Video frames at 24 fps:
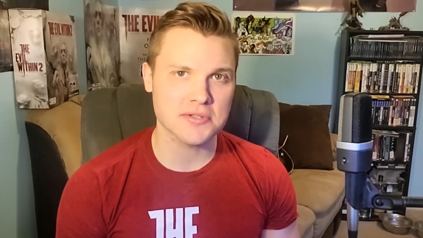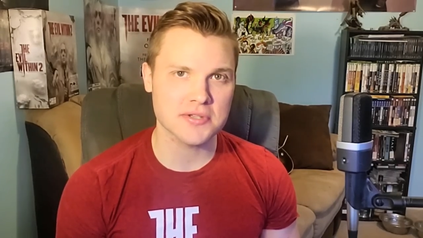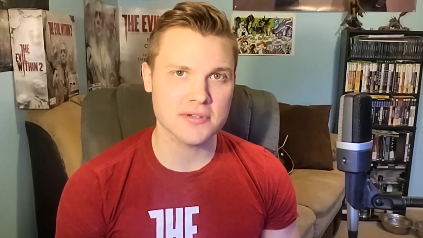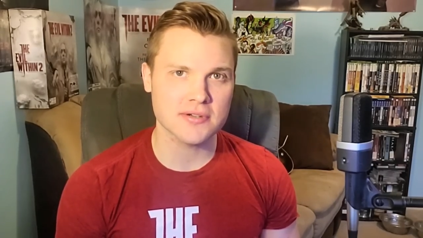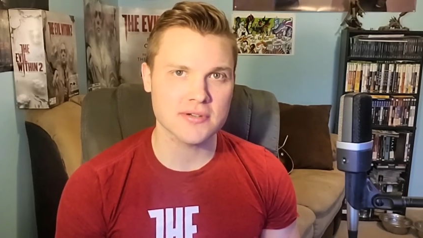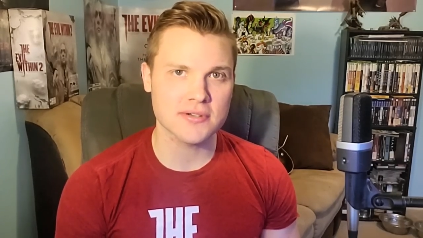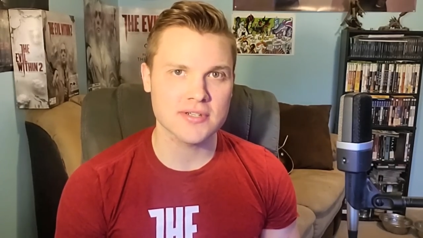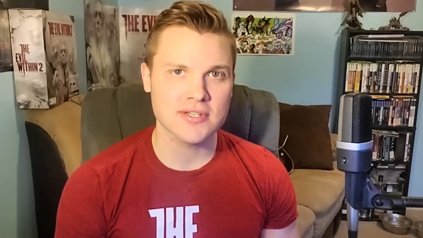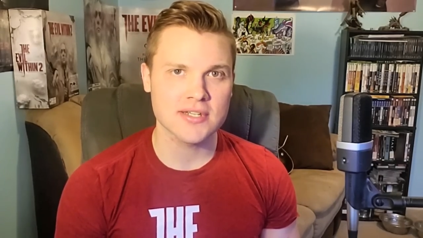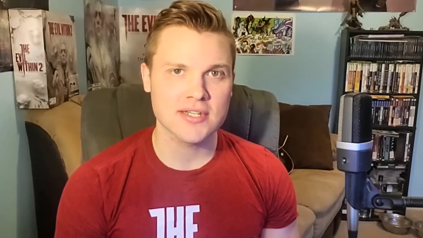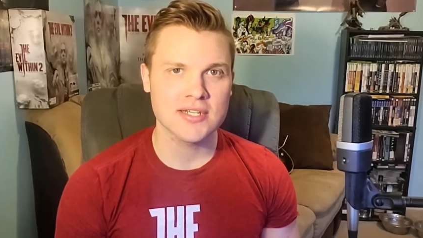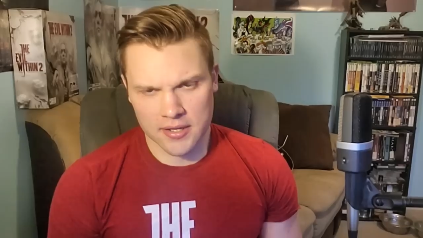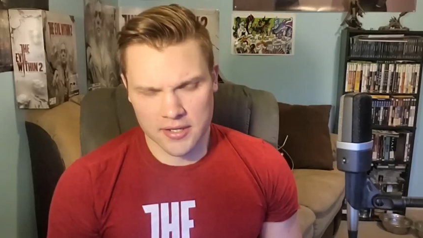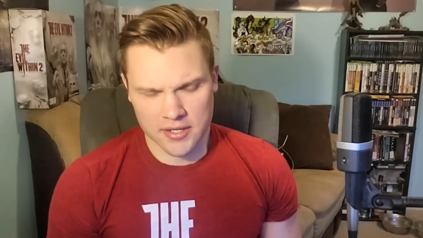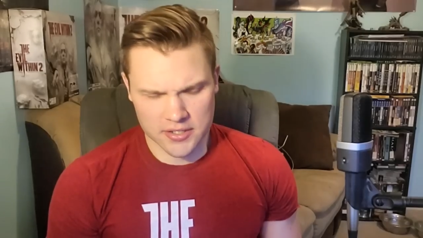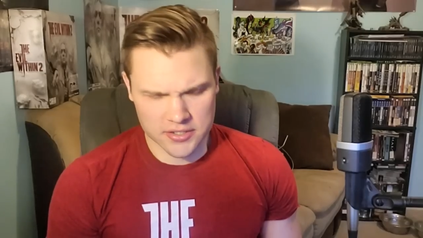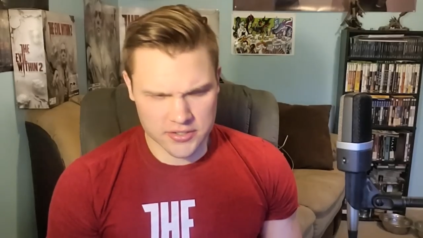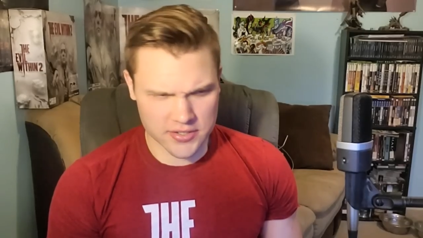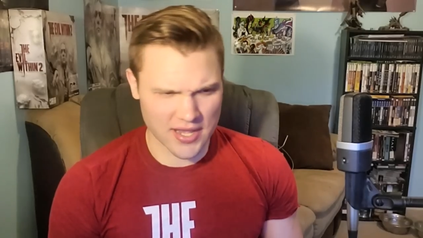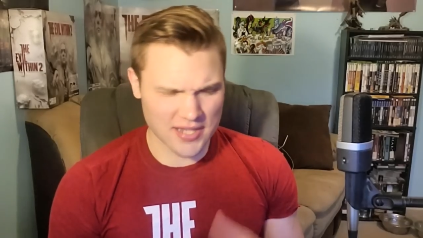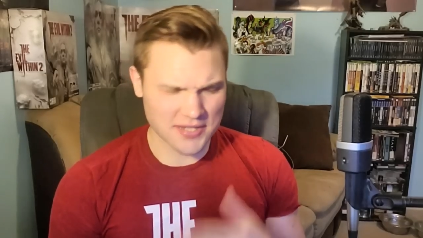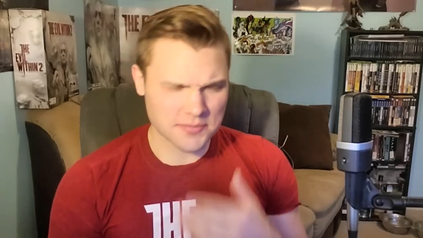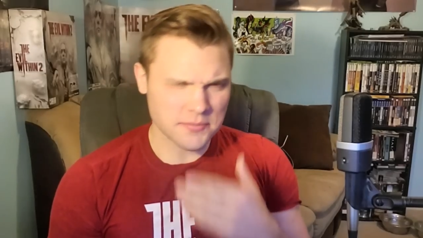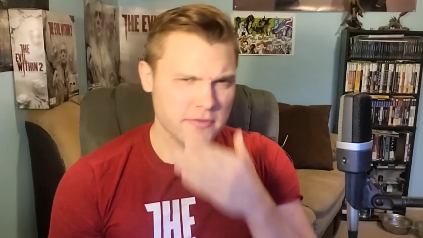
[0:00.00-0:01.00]
So,
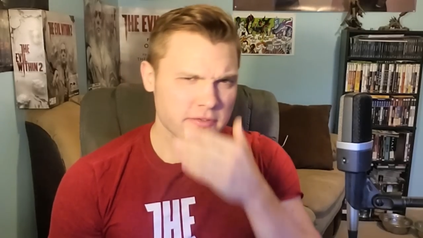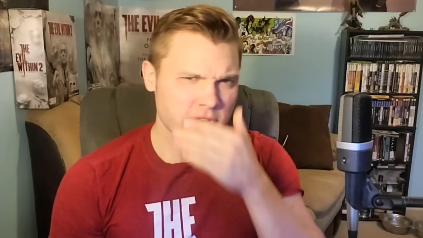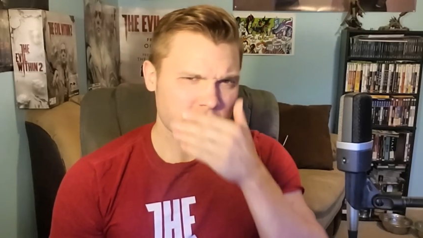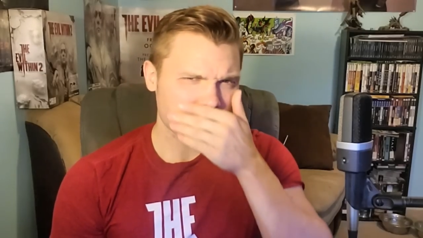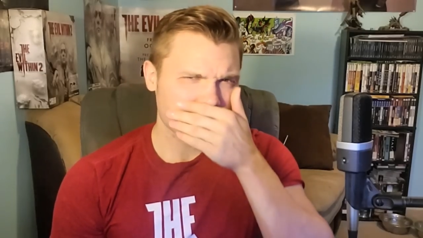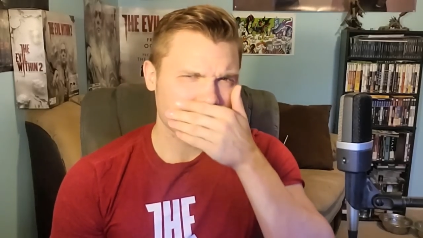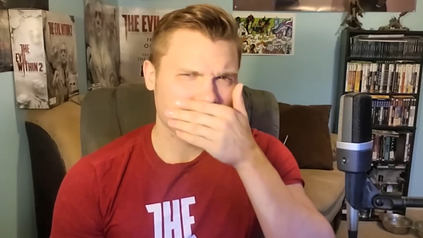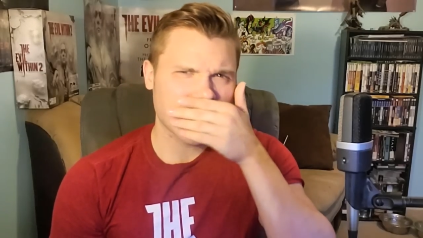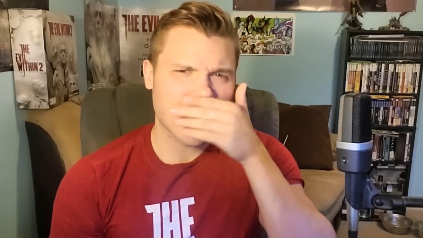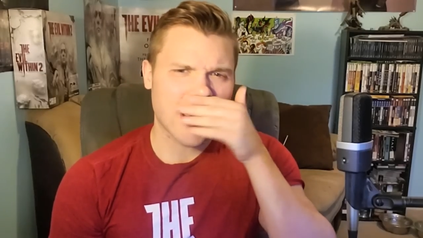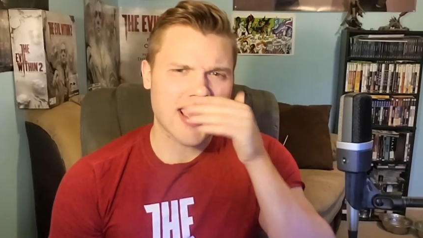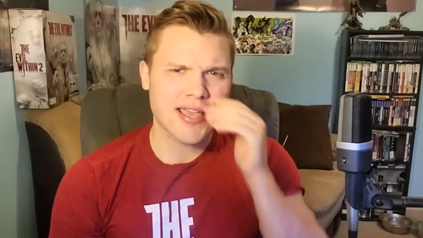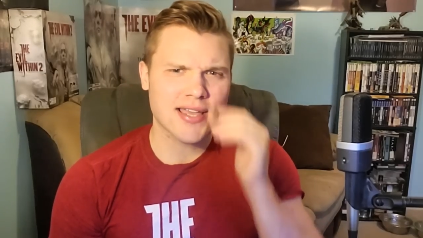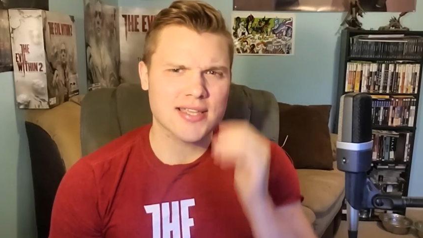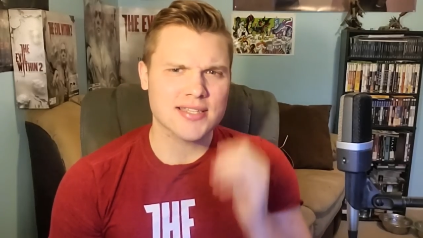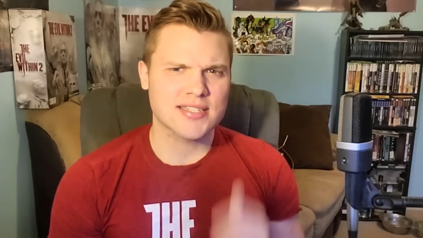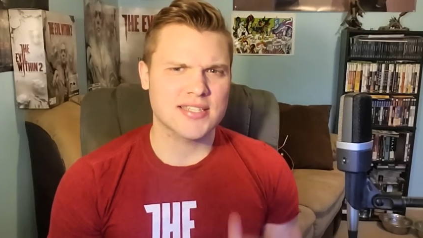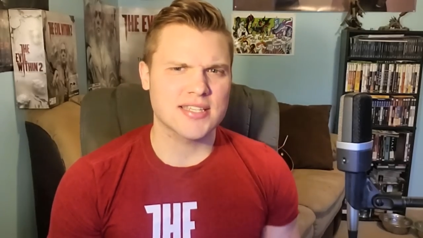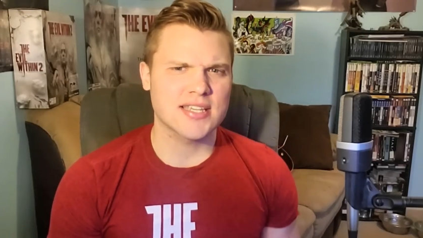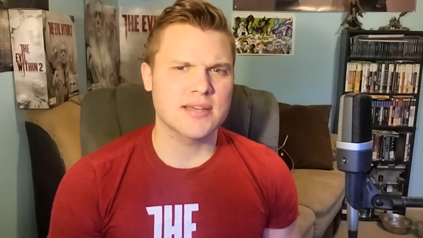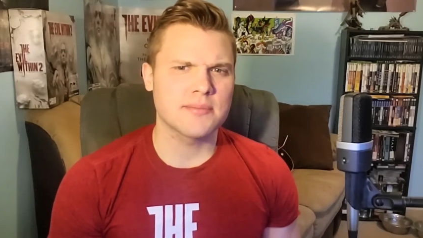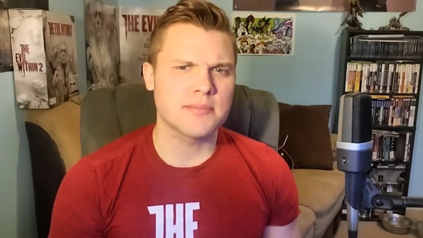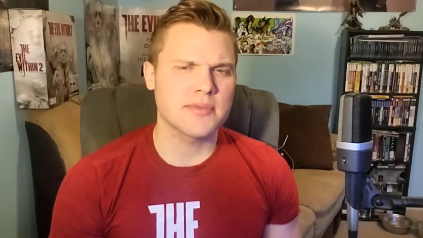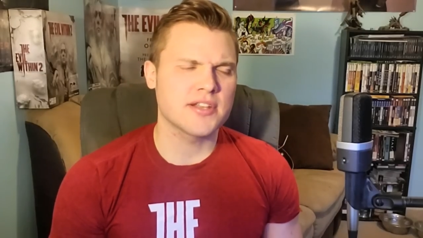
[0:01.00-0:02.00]
so I was moved up to an
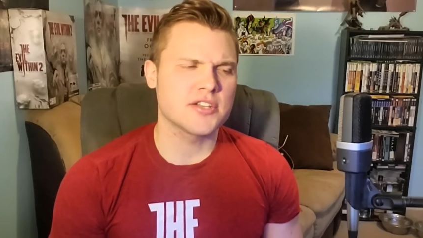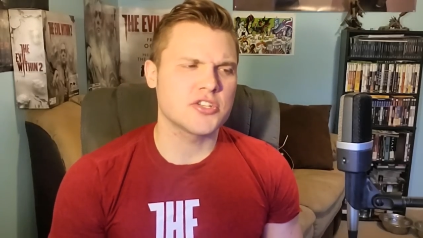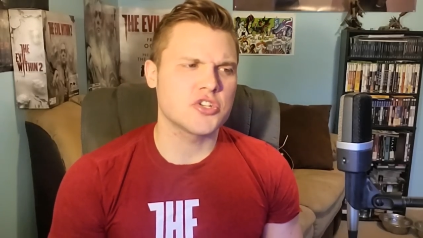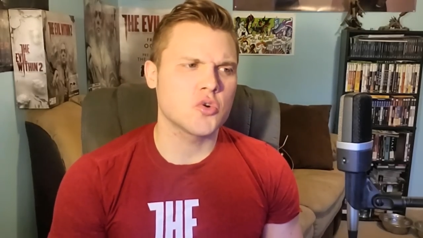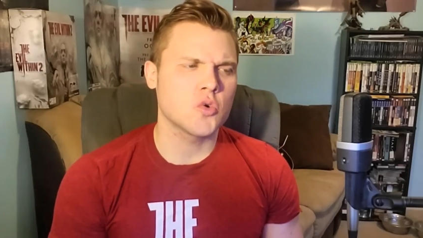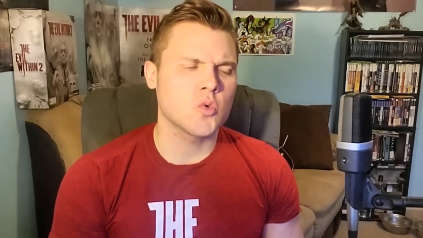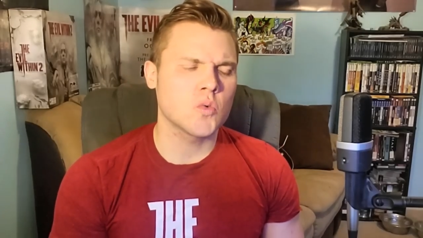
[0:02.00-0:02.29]
ASM in